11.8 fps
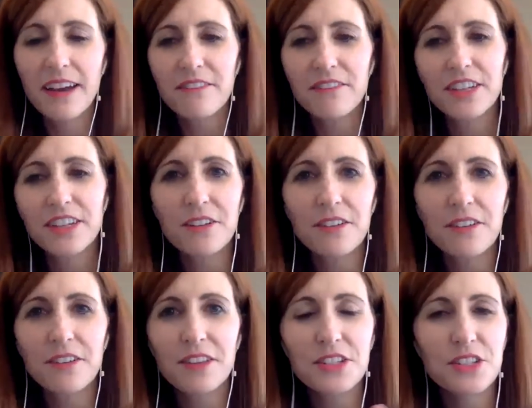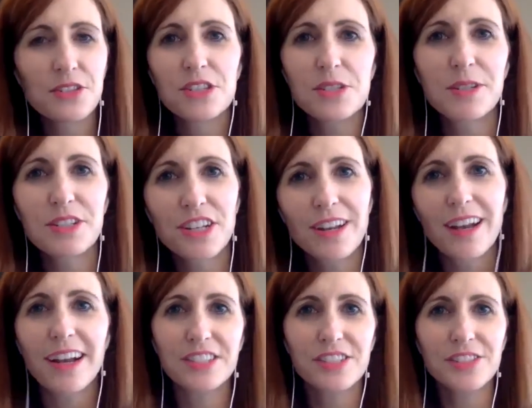video that you just mentioned, I
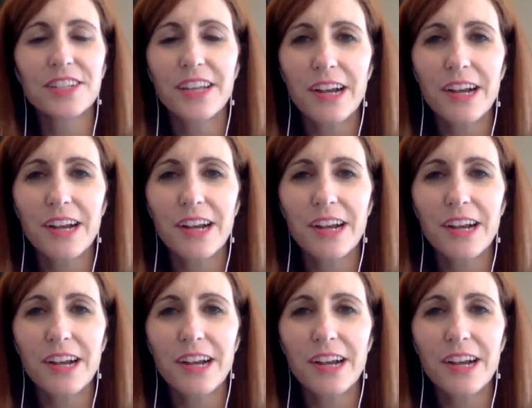actually,